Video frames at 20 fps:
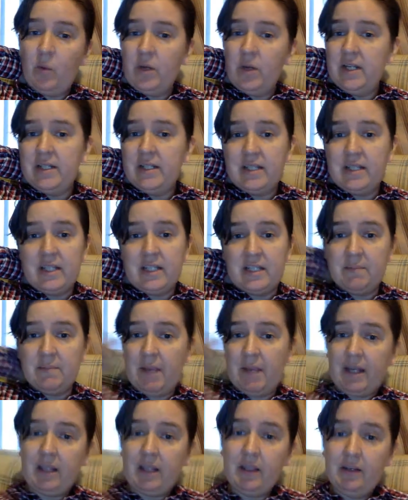what is this
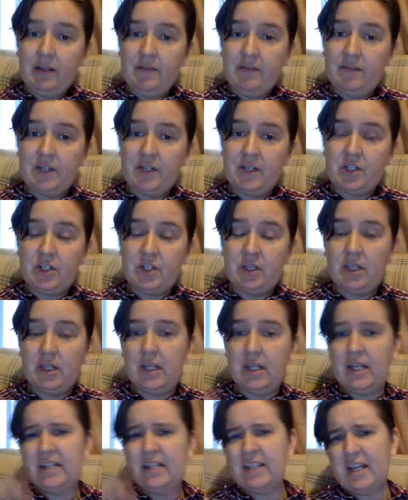speculative fiction
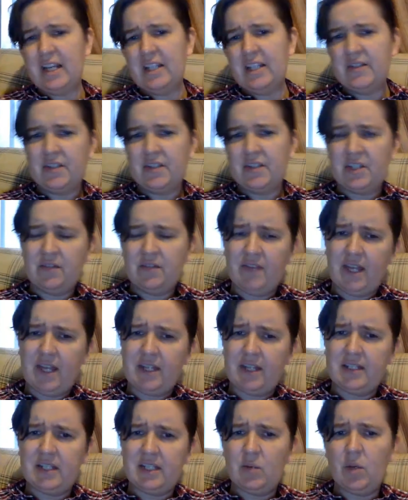thing, science fiction,
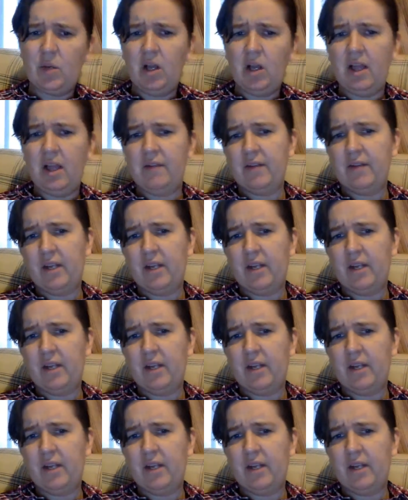fantasy, we all have,